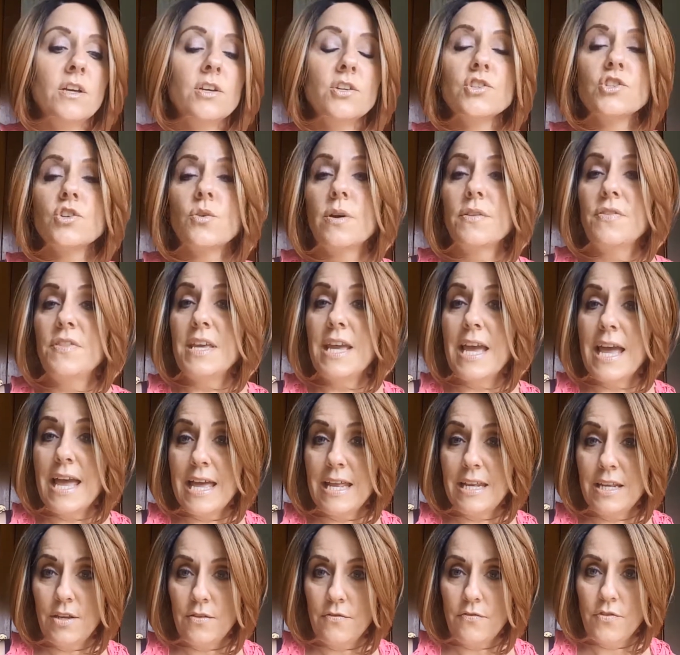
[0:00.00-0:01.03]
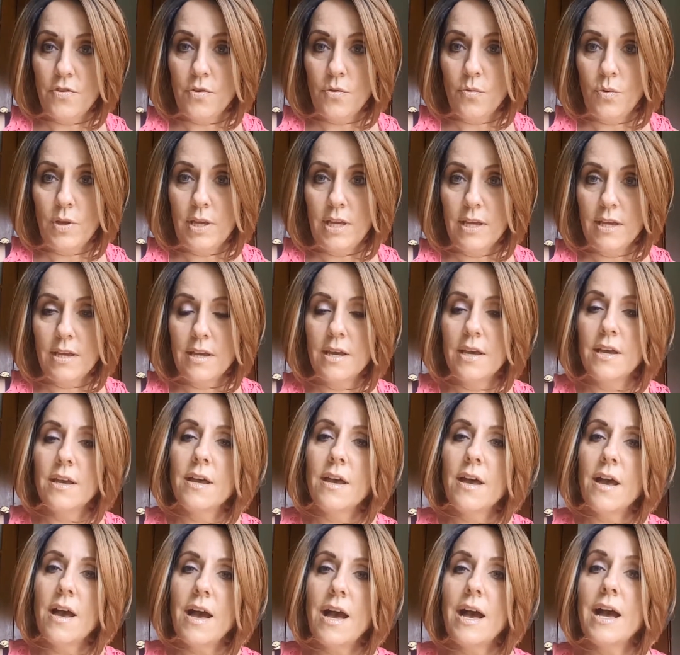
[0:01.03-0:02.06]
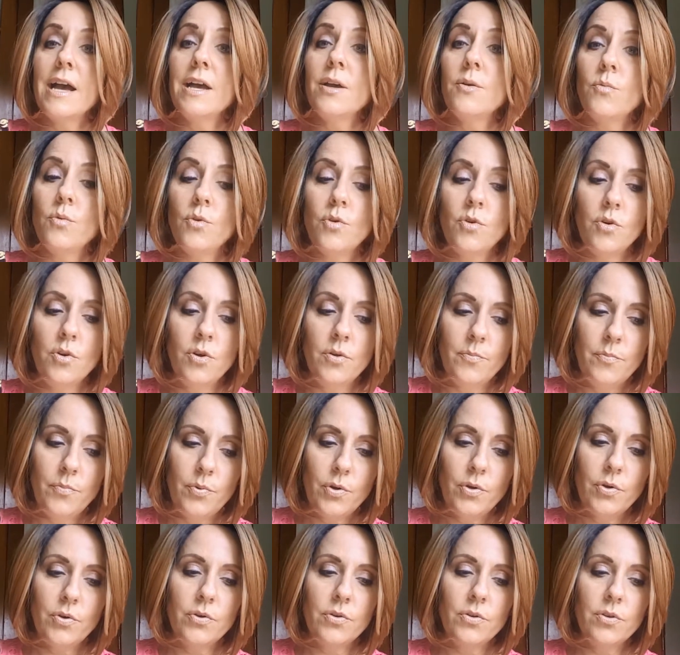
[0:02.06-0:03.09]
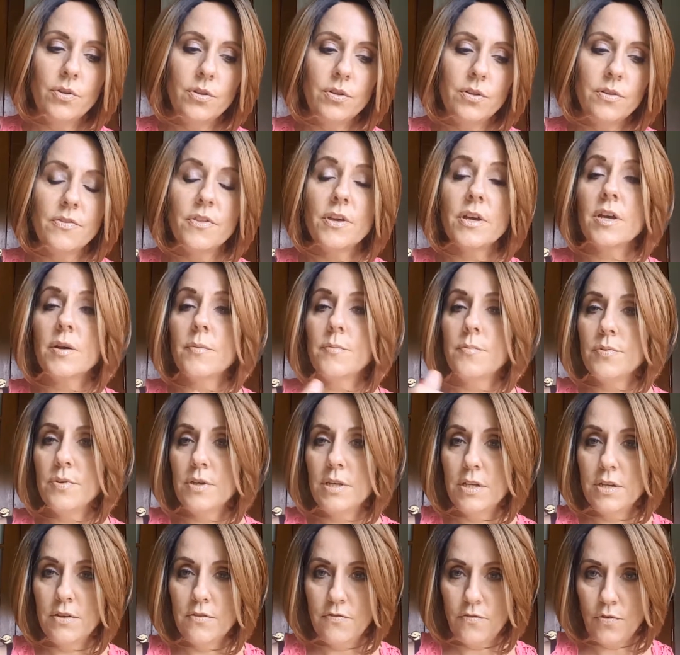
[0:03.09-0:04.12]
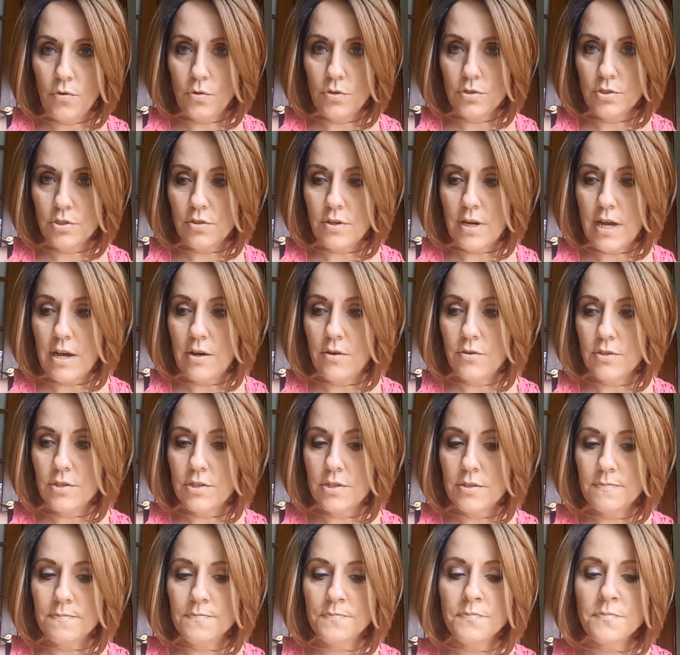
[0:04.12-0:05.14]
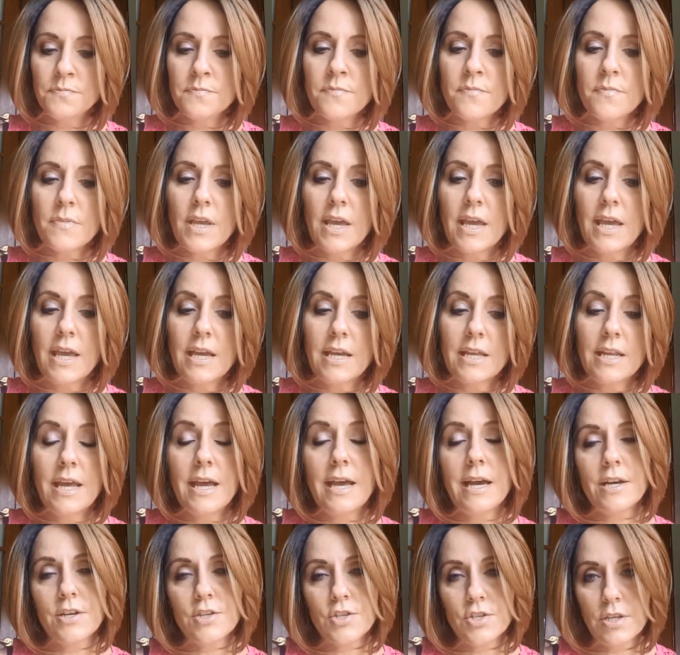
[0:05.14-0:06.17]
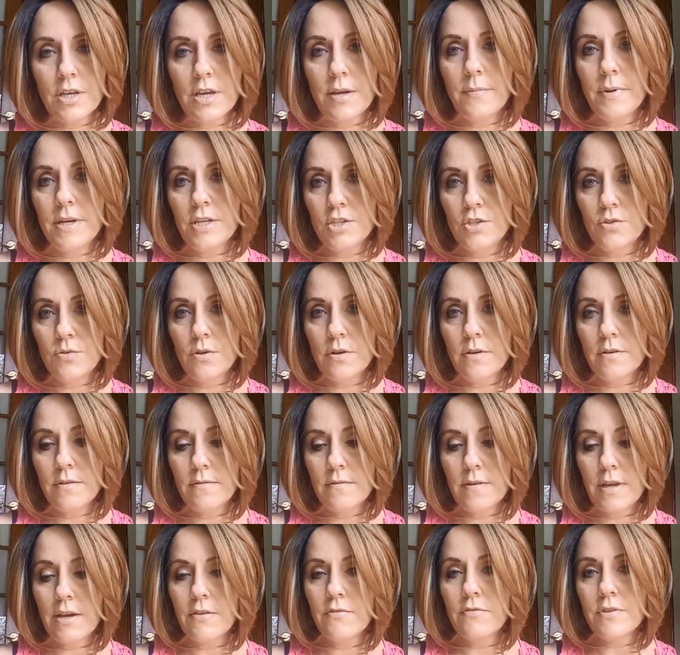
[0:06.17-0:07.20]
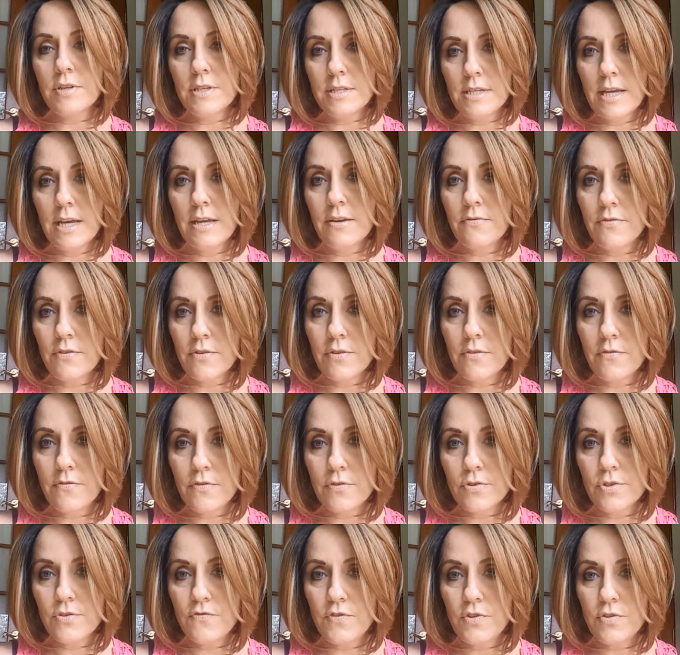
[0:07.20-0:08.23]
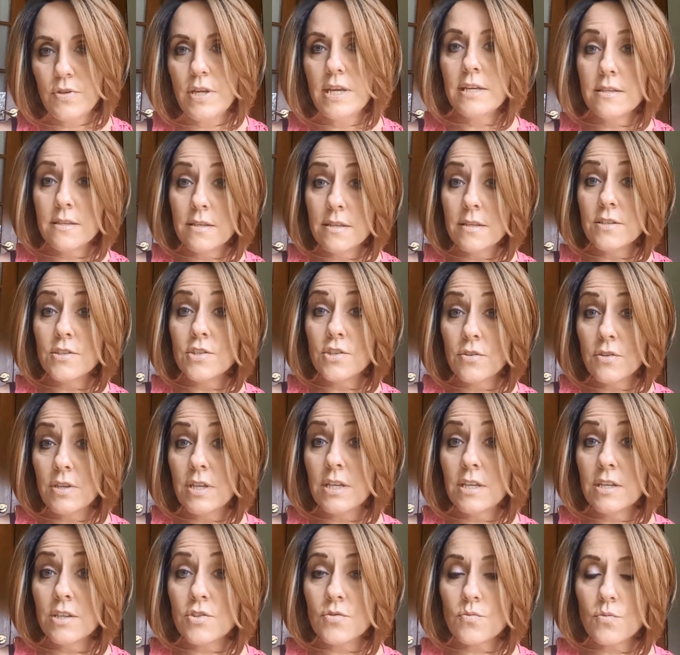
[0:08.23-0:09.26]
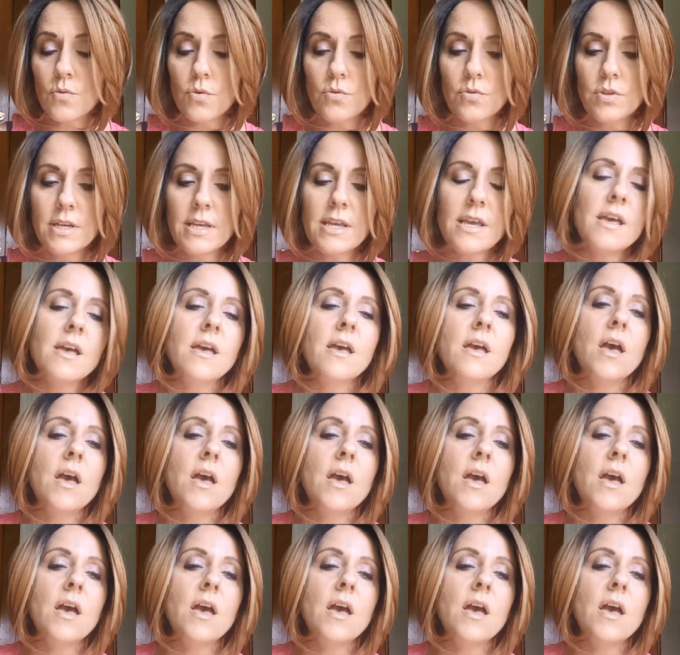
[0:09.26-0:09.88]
So at the end of the week, I will pull the completed folder out, and actually I might do it every day for the first few days until he gets rolling.